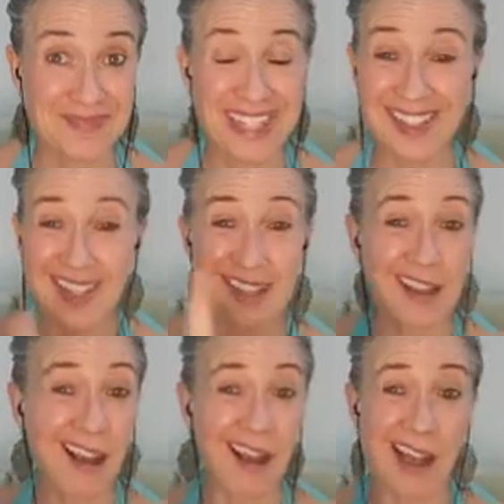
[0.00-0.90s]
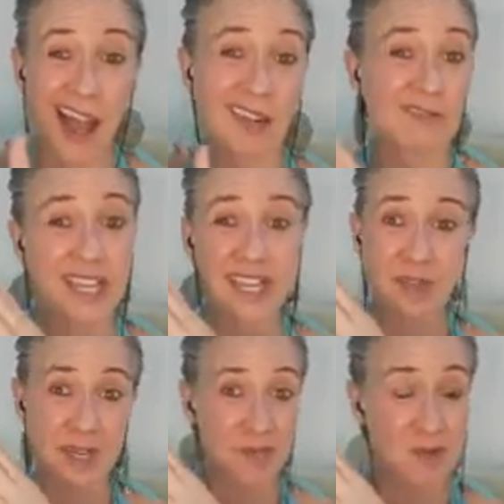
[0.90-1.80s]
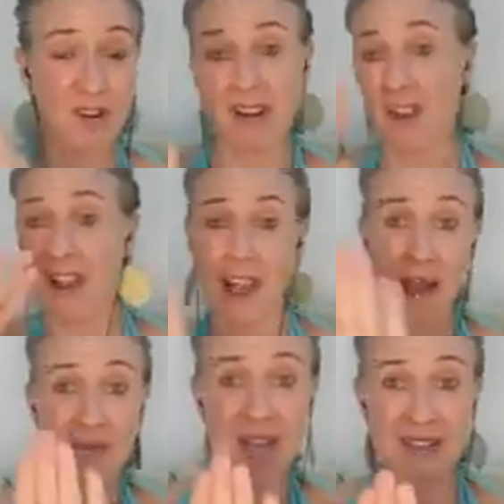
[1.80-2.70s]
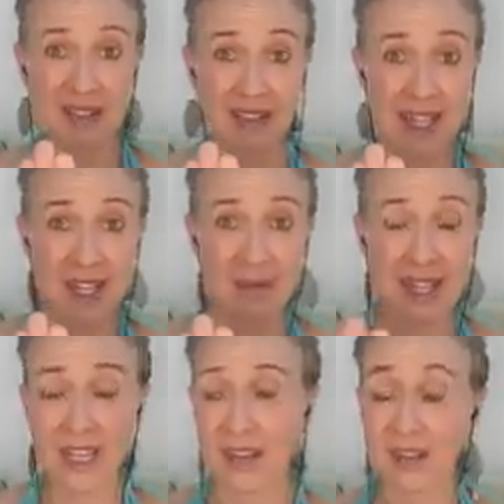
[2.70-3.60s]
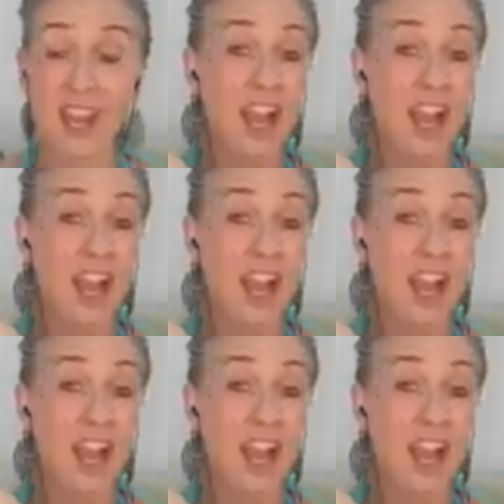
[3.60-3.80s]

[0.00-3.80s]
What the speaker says: It says, I don't like you anymore. I'm not going to let you in.